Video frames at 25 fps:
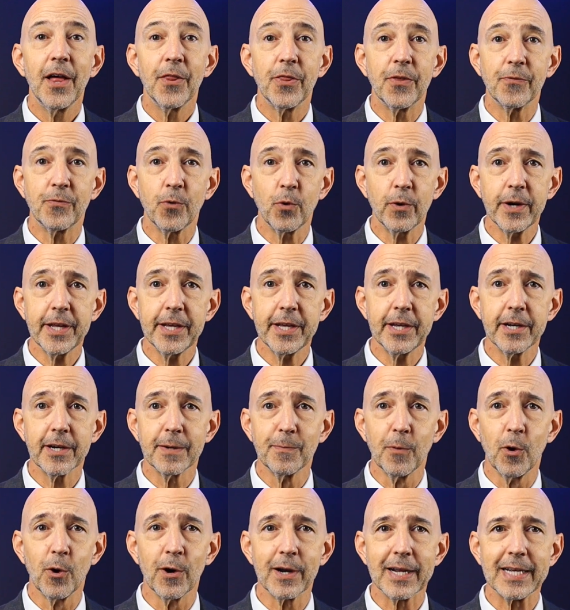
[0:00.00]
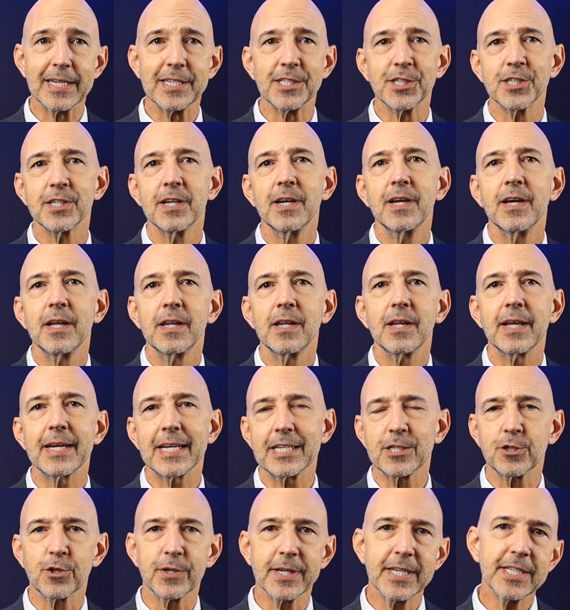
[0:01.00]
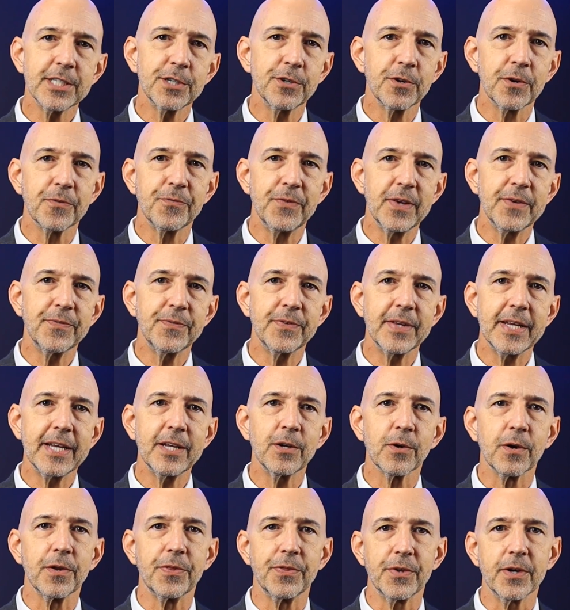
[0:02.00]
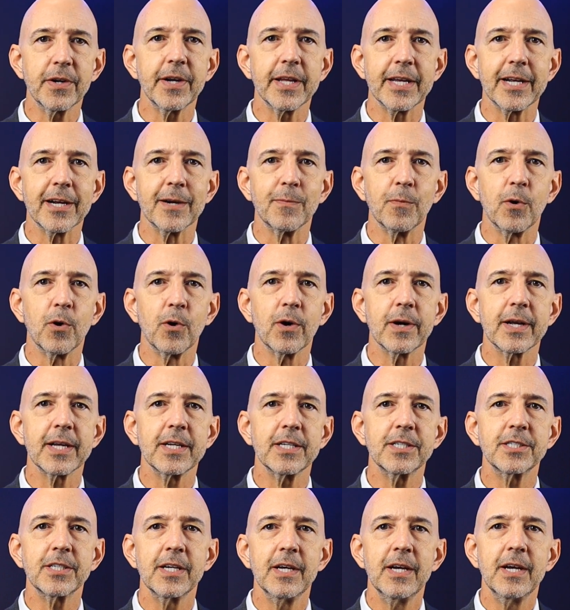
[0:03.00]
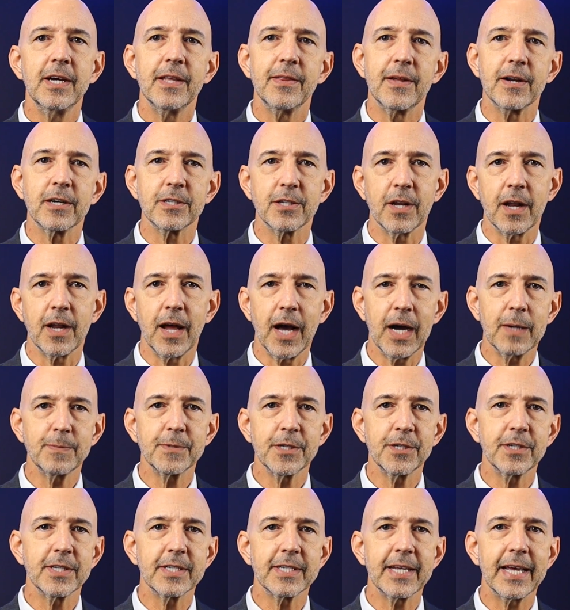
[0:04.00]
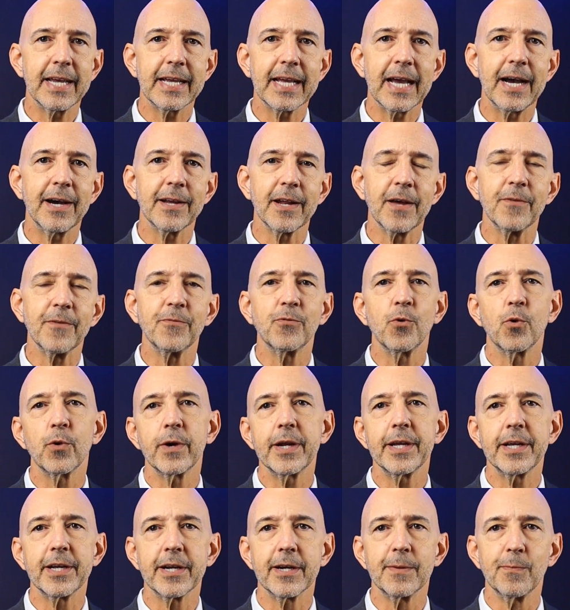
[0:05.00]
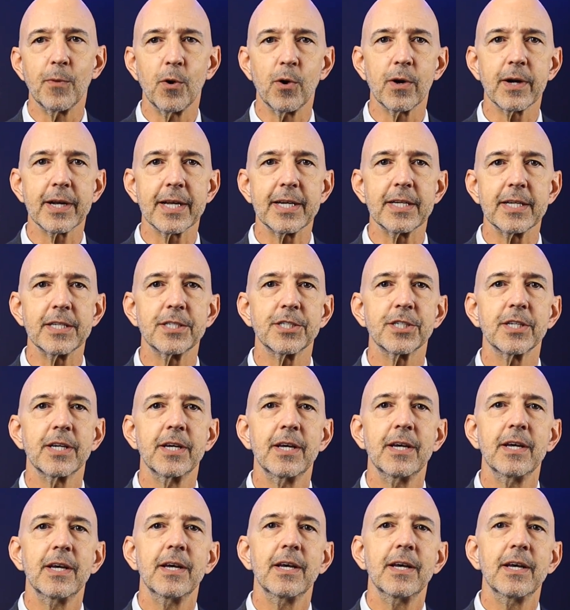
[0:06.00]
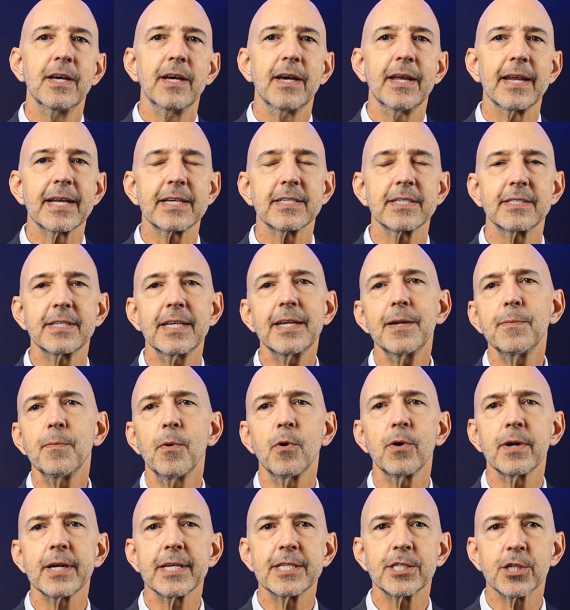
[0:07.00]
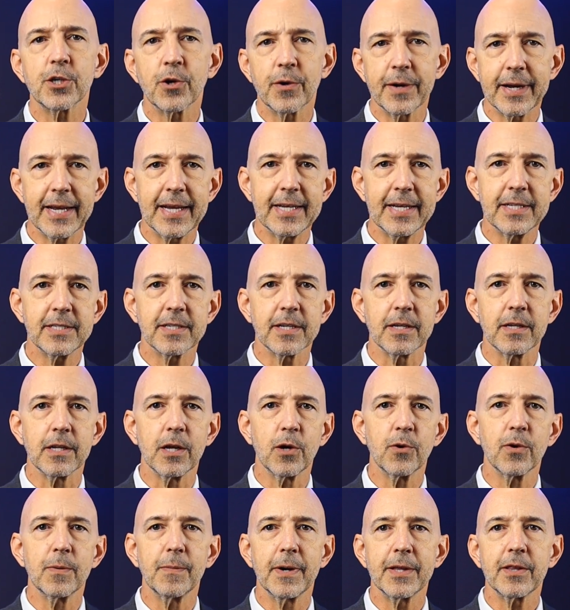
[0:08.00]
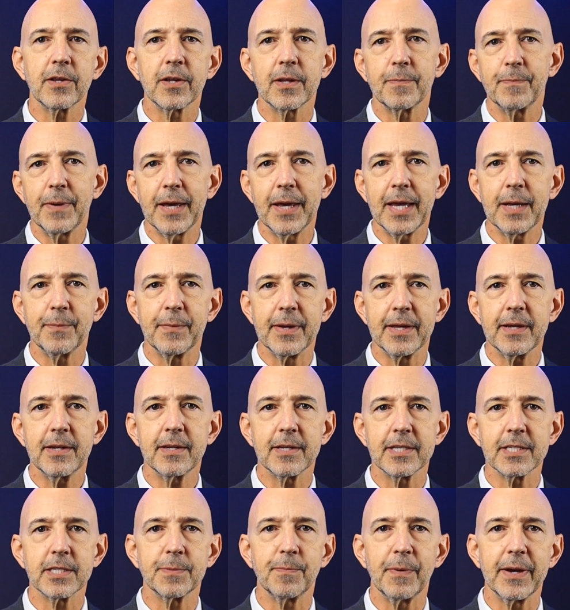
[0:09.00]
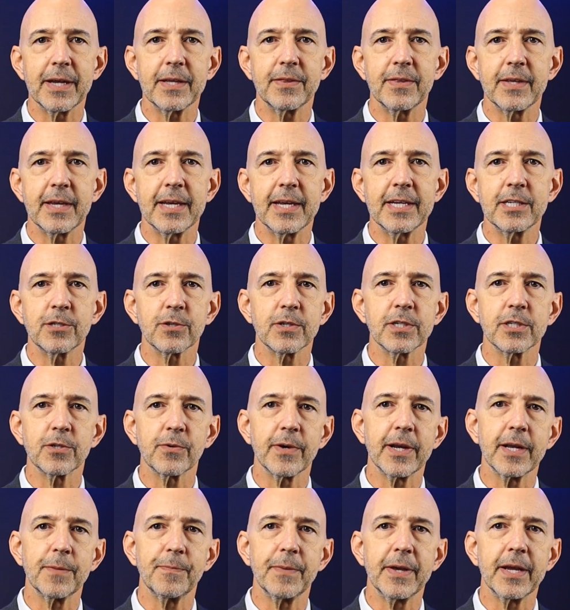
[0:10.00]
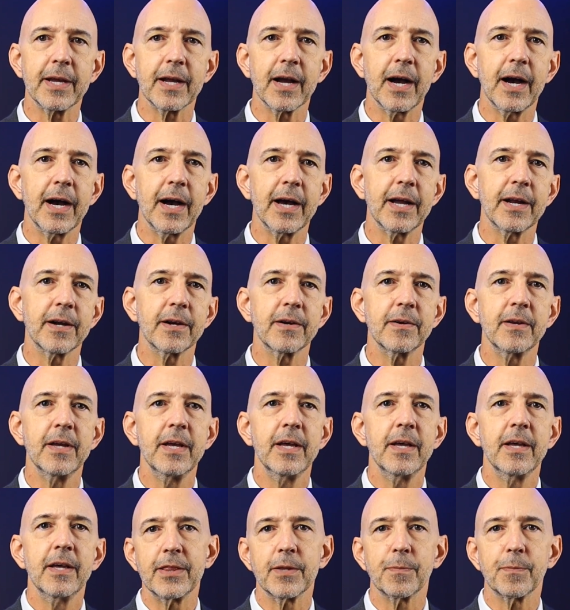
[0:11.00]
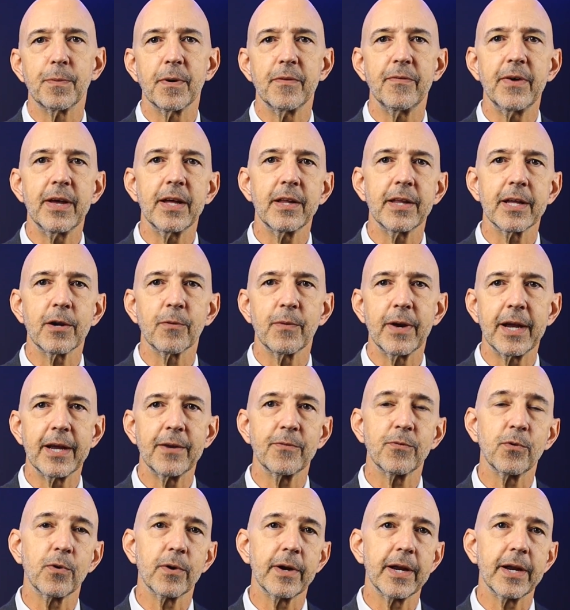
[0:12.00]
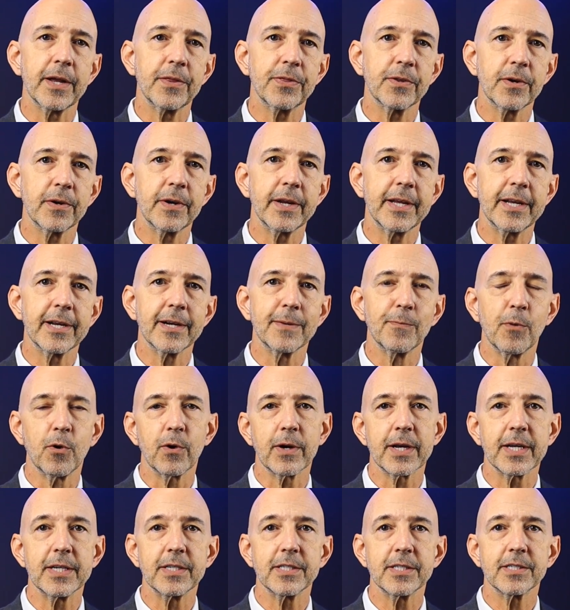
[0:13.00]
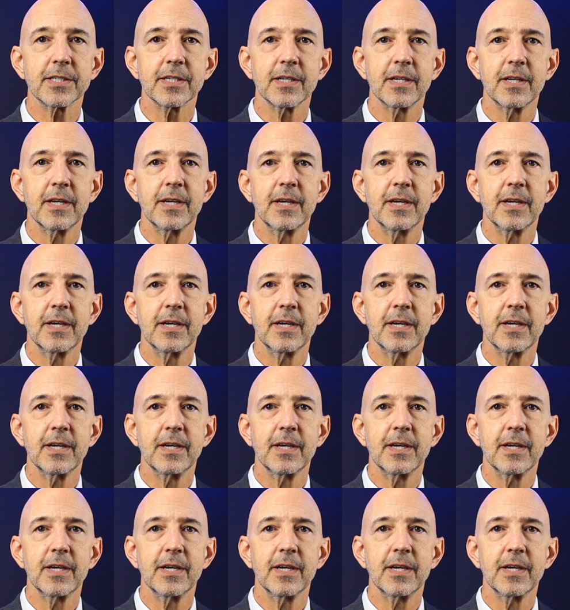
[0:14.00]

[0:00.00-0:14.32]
The 40-year mortgage. Like a traditional 15 or 30-year mortgage, there's an option to take out a 40-year mortgage. An extended mortgage creates a lower monthly payment despite the interest rate being higher than the prevailing rate for a 30-year mortgage.